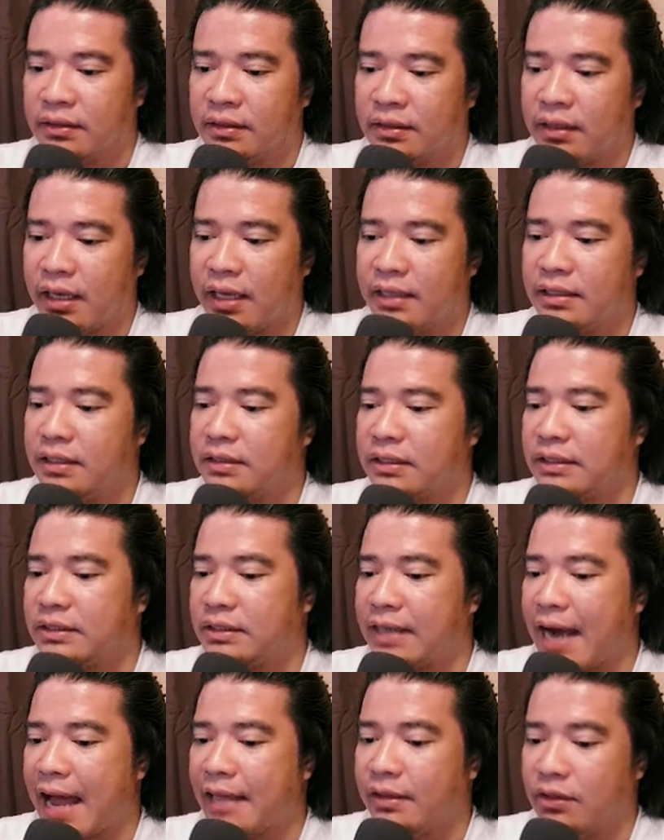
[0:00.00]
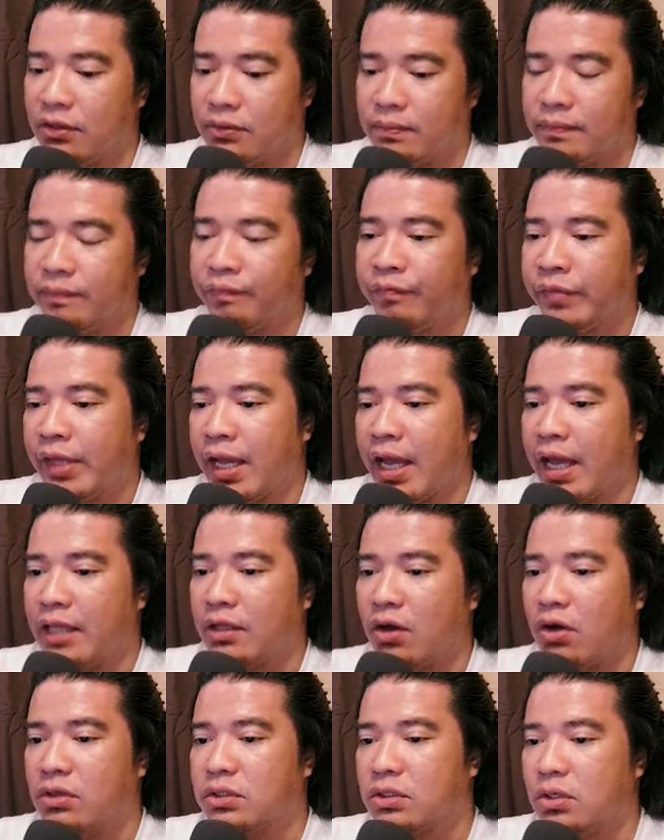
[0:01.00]
And this is random.
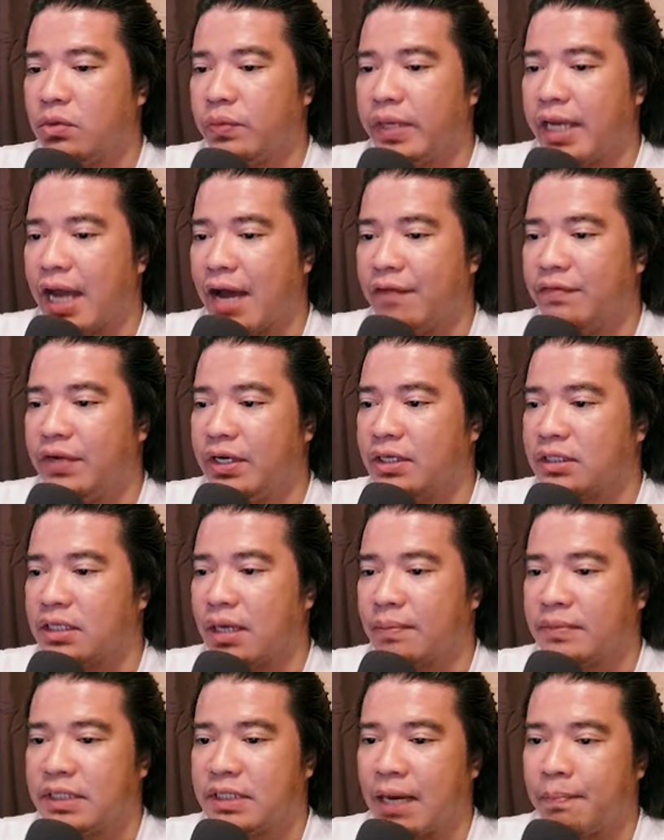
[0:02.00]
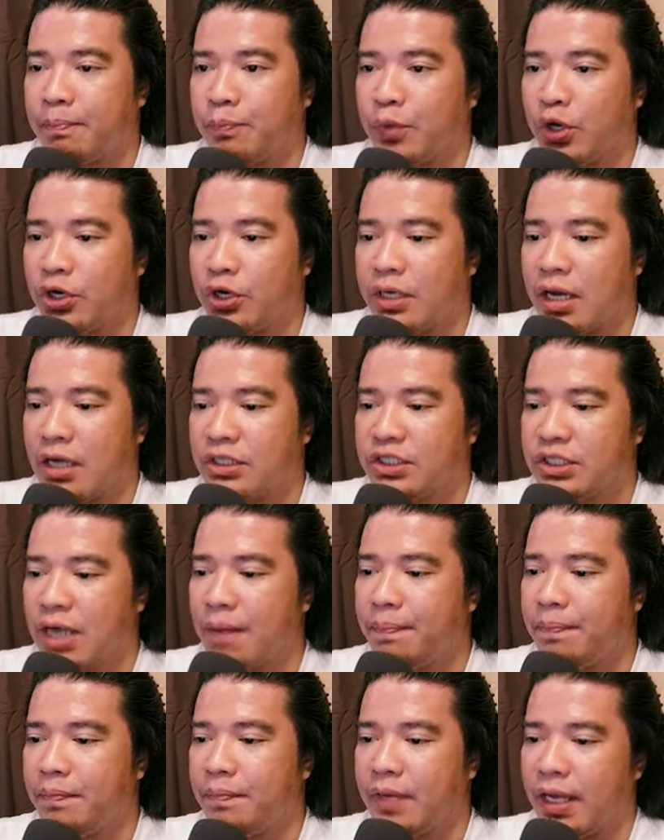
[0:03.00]
And also we have here some champion uh,
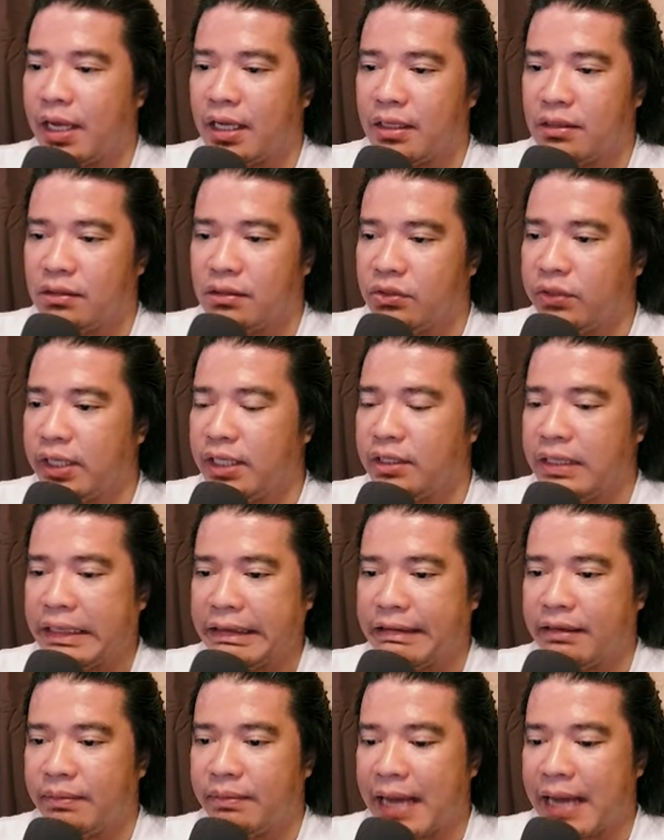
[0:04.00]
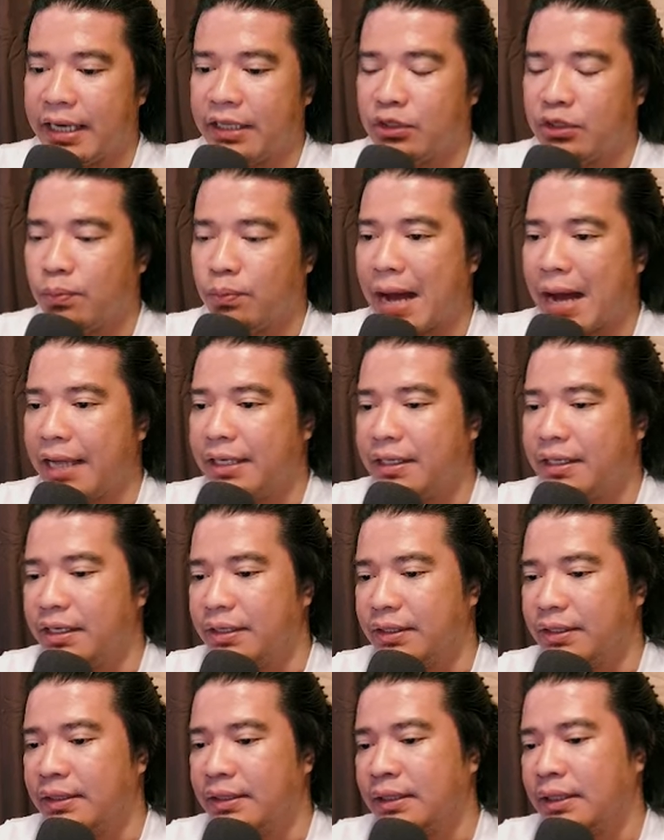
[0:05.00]
shop and you need real money to buy here.